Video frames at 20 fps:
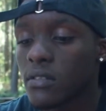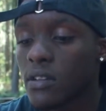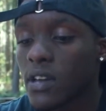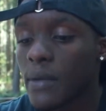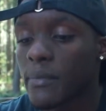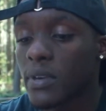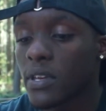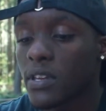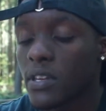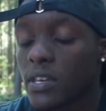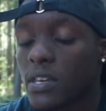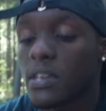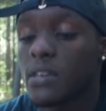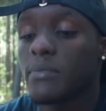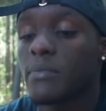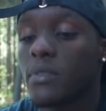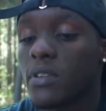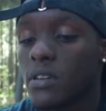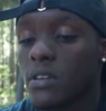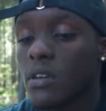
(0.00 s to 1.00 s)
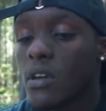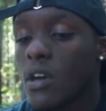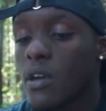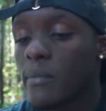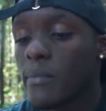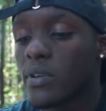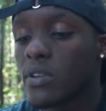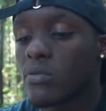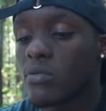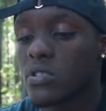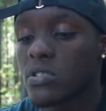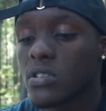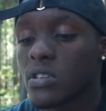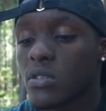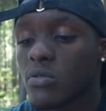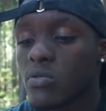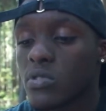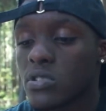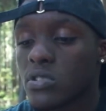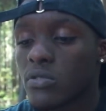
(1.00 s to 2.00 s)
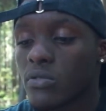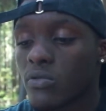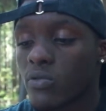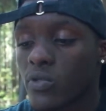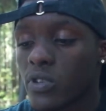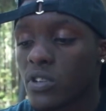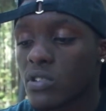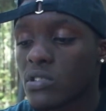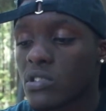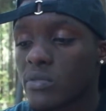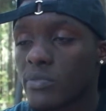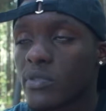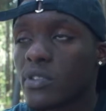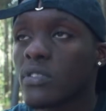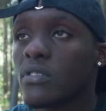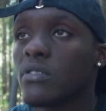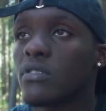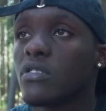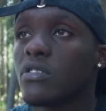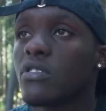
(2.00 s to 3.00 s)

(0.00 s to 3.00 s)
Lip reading: I mean, it hit me, but it wasn't real to me.